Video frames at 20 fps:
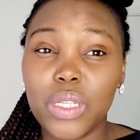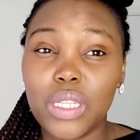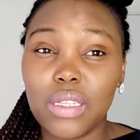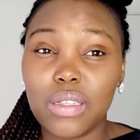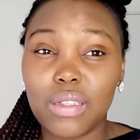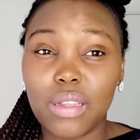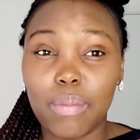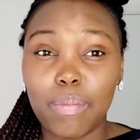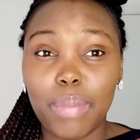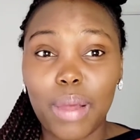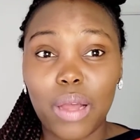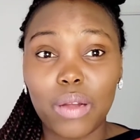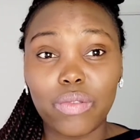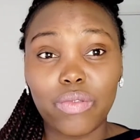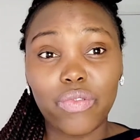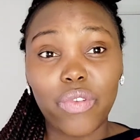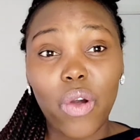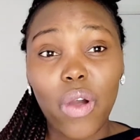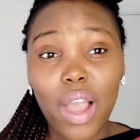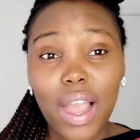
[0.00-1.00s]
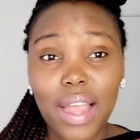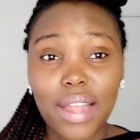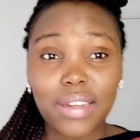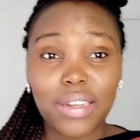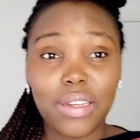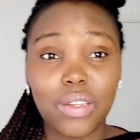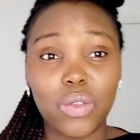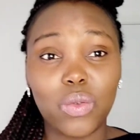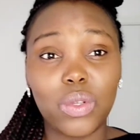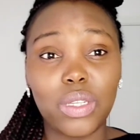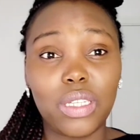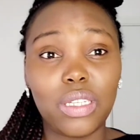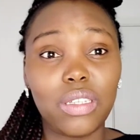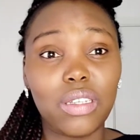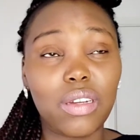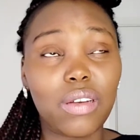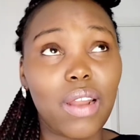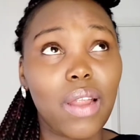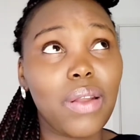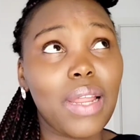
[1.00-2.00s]
which is about 400
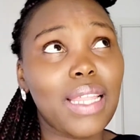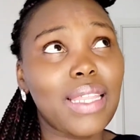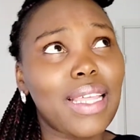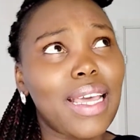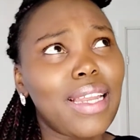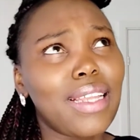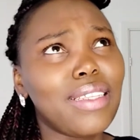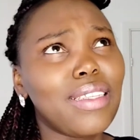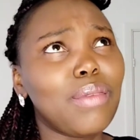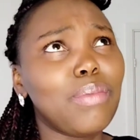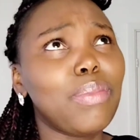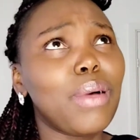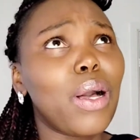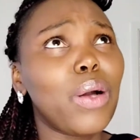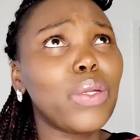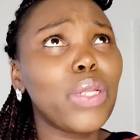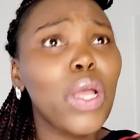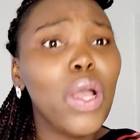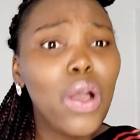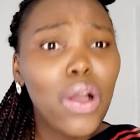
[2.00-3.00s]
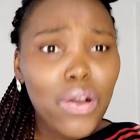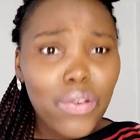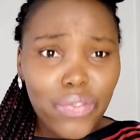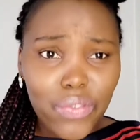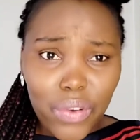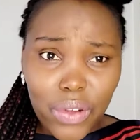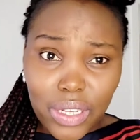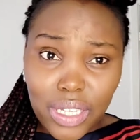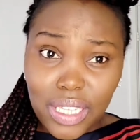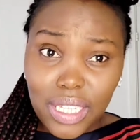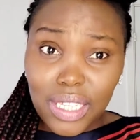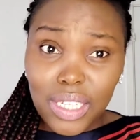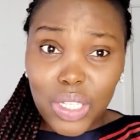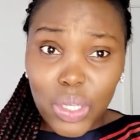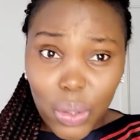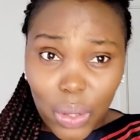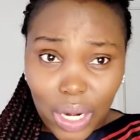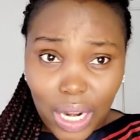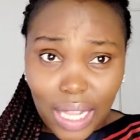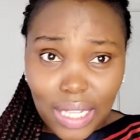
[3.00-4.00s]
Swedish crown, and that is about
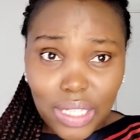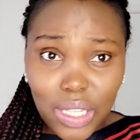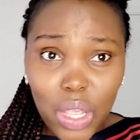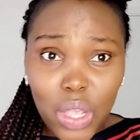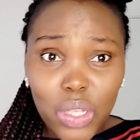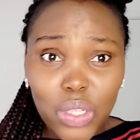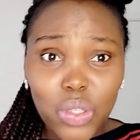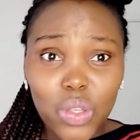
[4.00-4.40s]
$40.